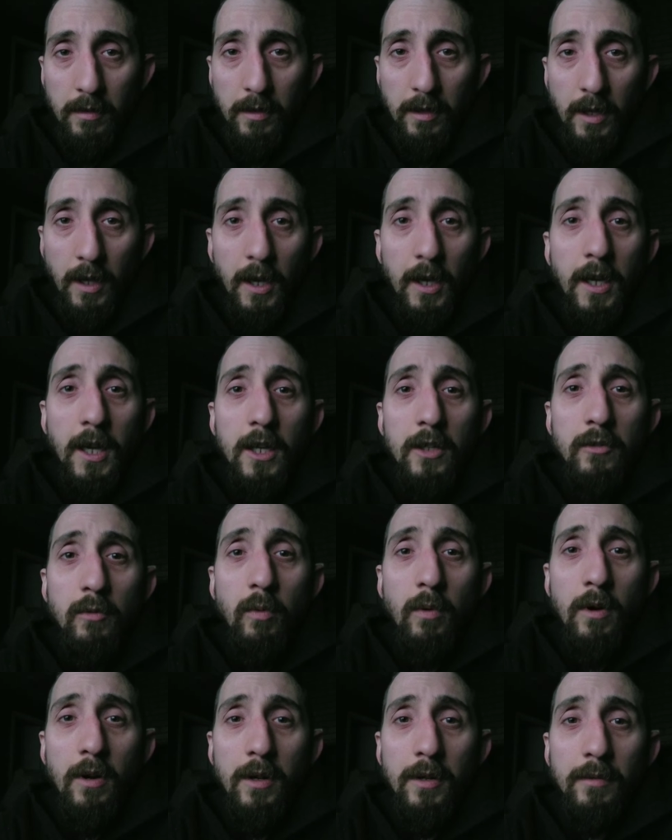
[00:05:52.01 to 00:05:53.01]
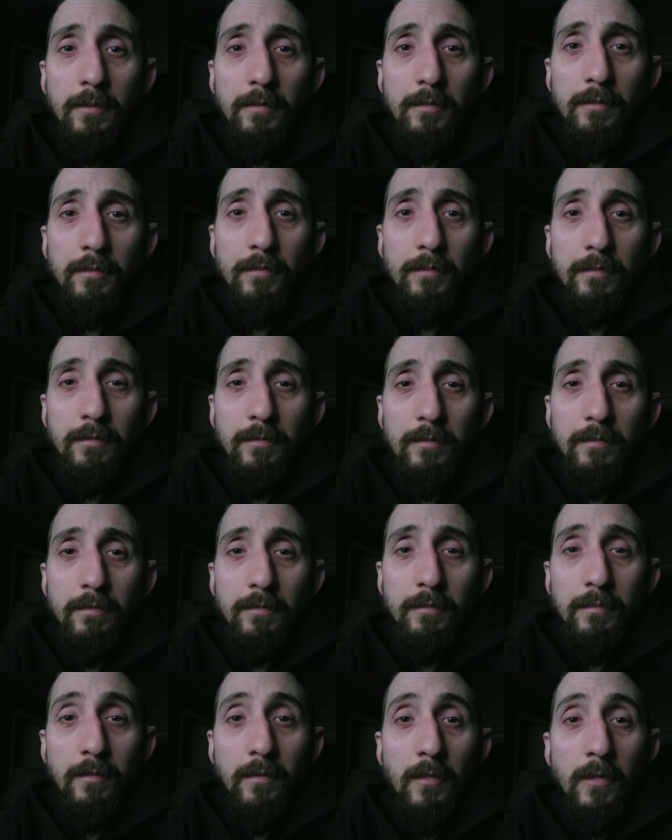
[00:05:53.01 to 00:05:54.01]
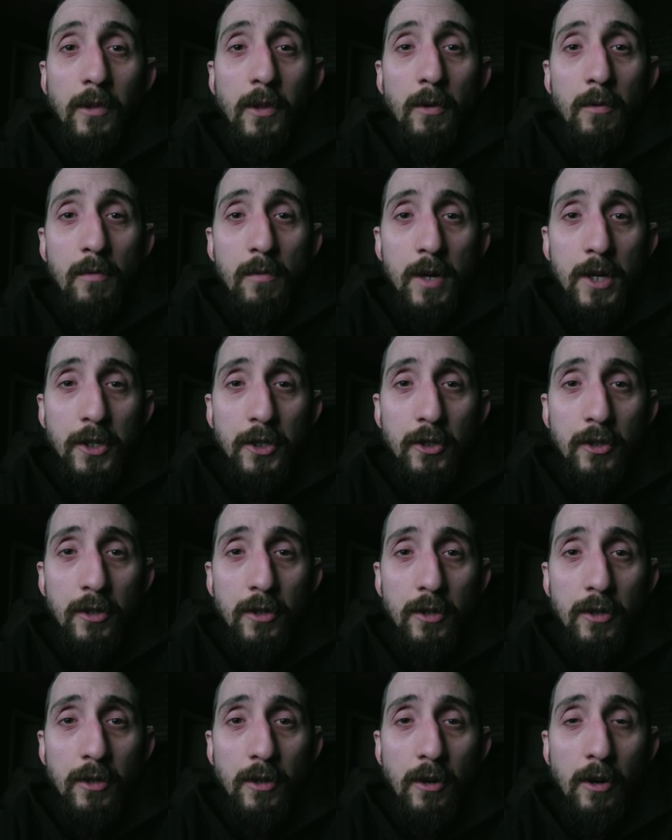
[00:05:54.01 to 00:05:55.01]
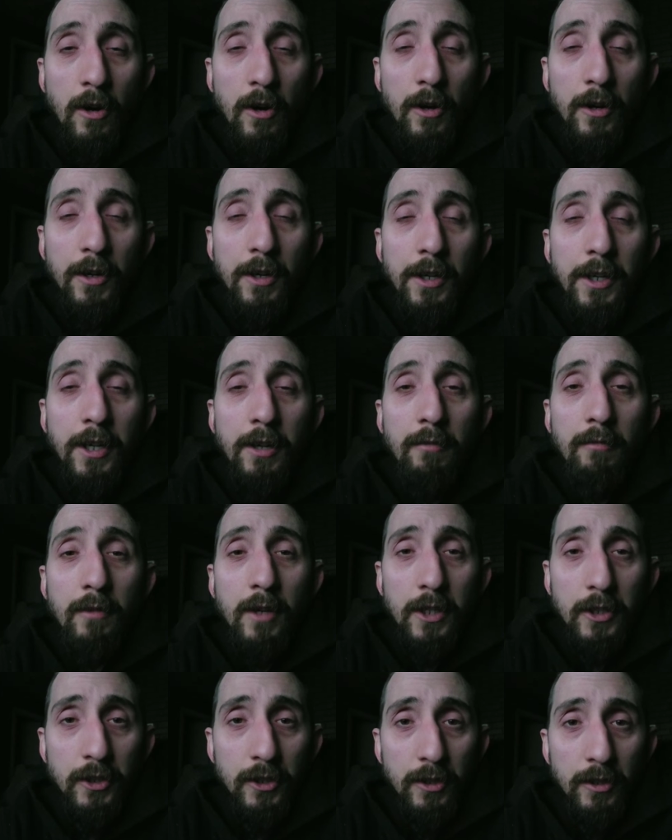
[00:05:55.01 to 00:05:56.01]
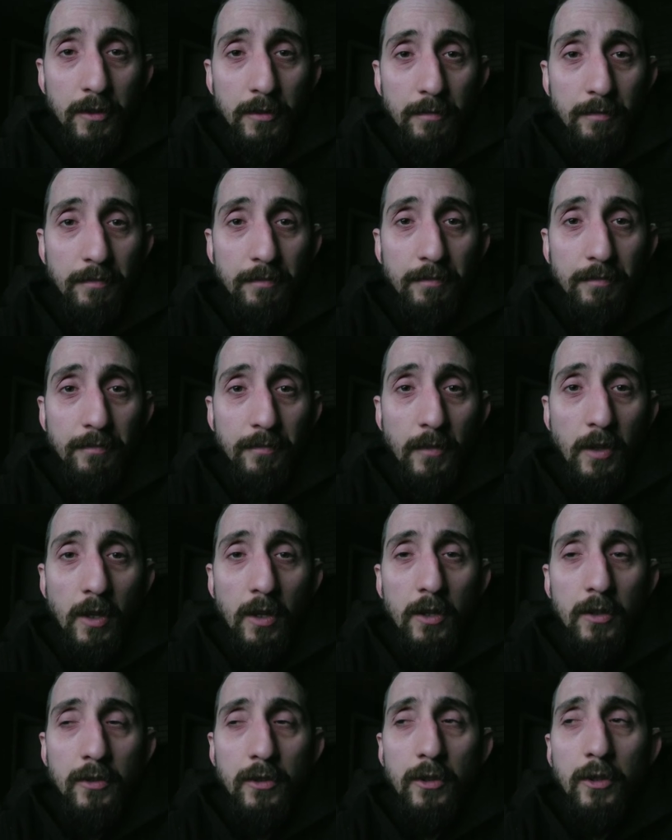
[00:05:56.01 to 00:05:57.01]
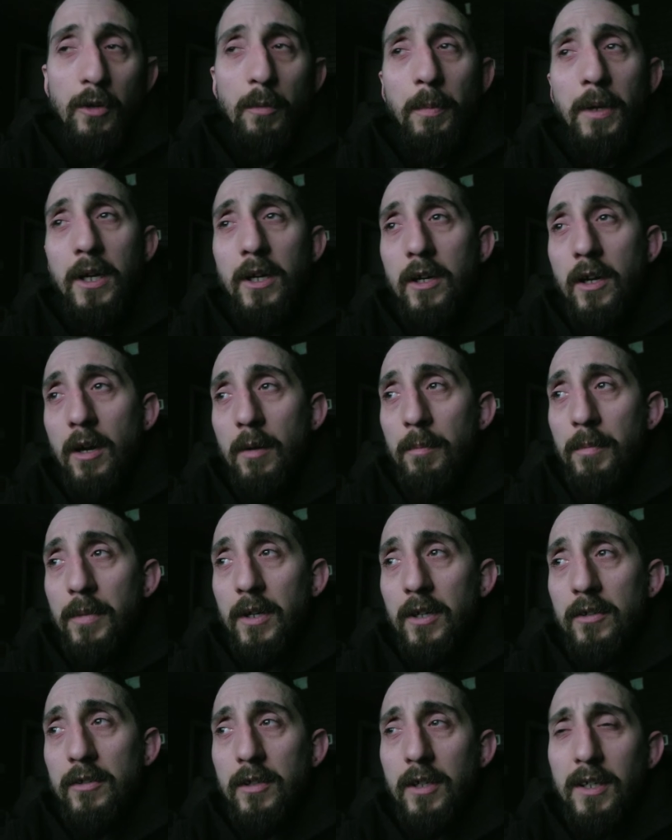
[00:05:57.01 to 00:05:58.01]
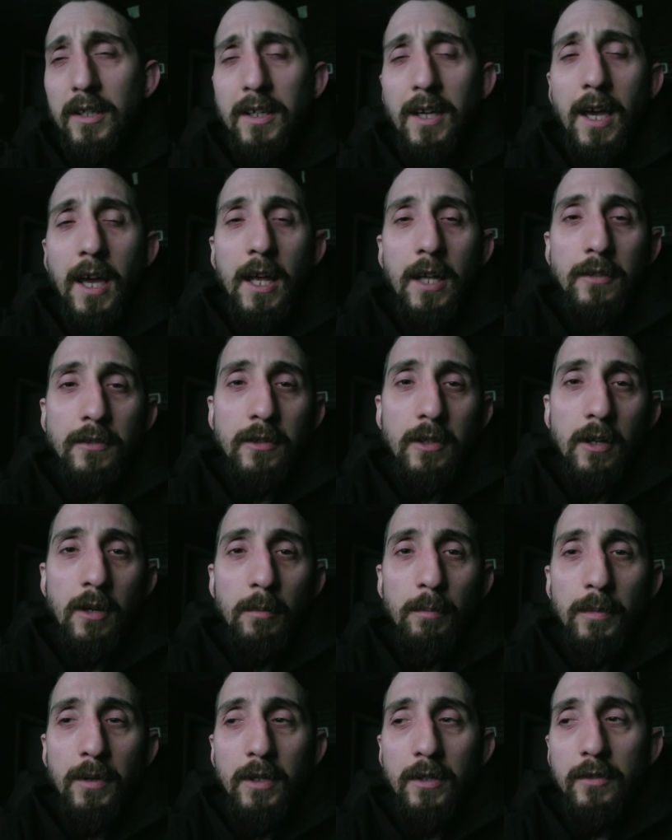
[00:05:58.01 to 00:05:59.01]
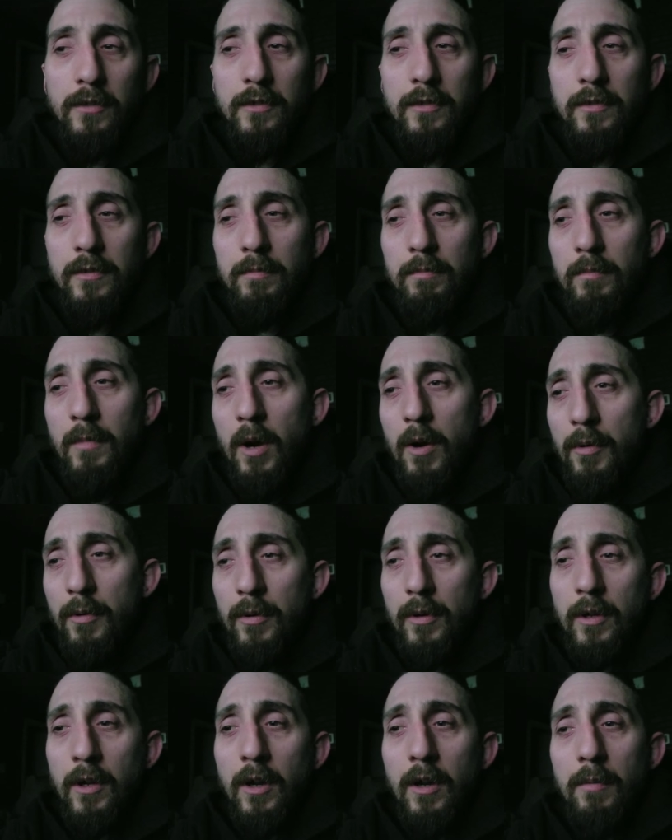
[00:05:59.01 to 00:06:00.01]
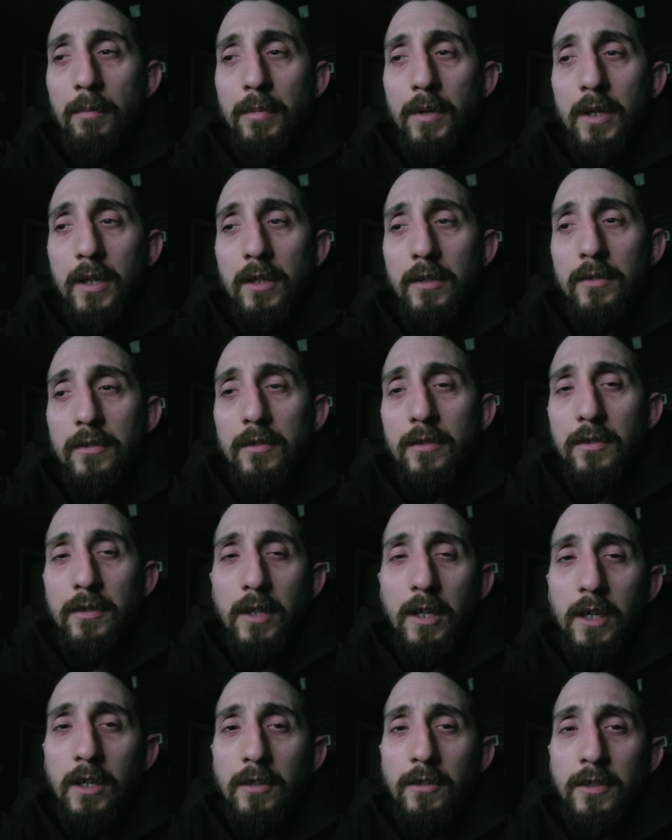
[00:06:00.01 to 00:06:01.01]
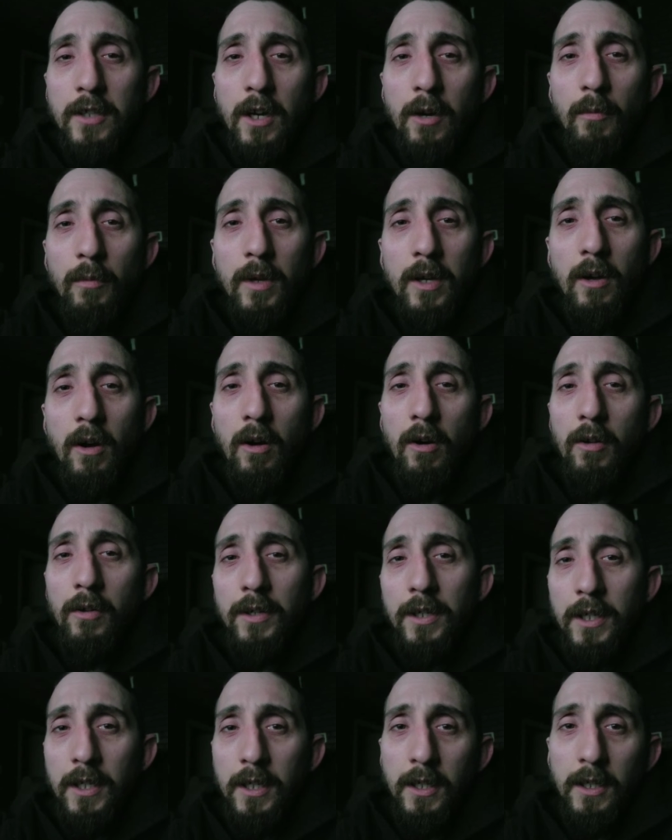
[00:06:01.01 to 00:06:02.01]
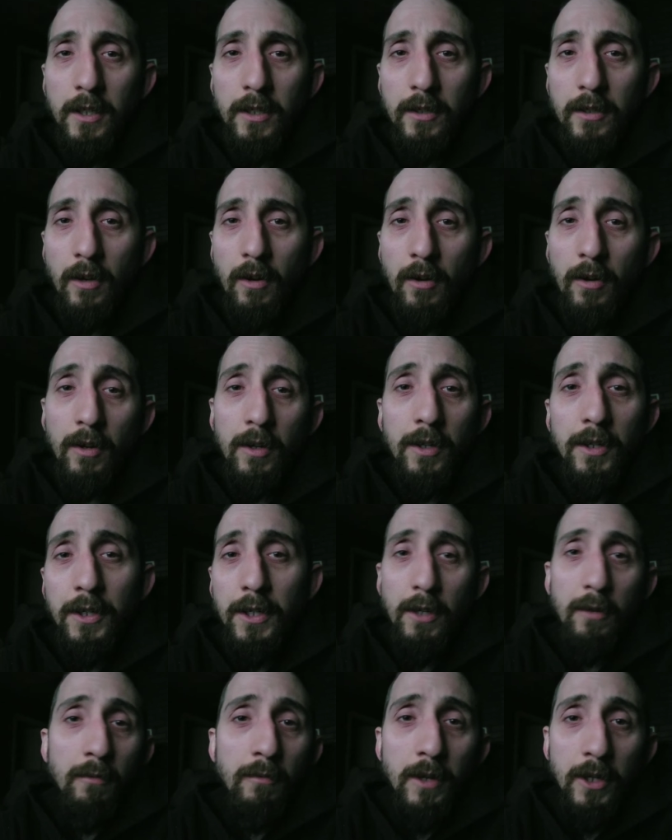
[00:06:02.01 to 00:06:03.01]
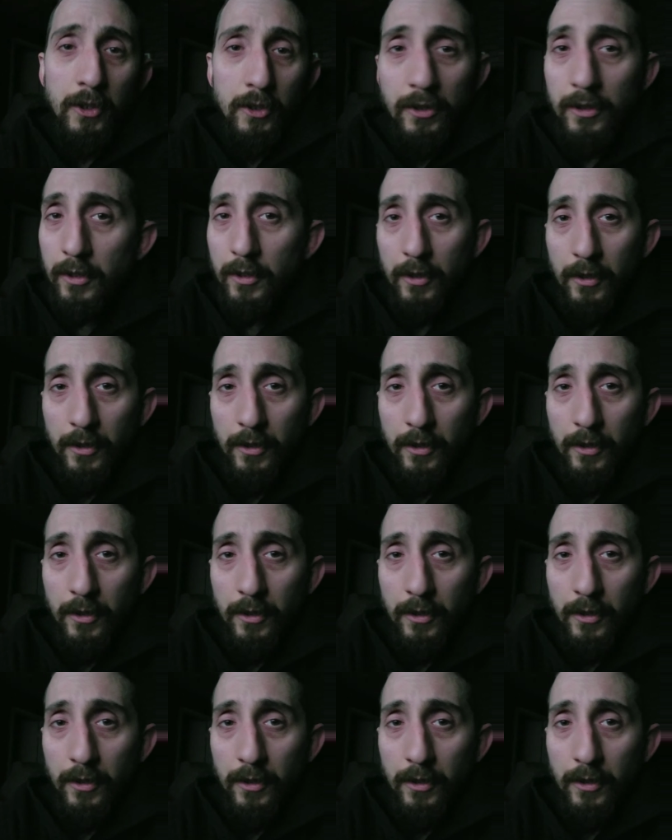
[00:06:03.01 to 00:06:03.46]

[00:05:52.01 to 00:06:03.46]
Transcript: And guess what? The richer are going to get richer. So your big companies like gas companies, motor companies, things that we all need are going to get richer.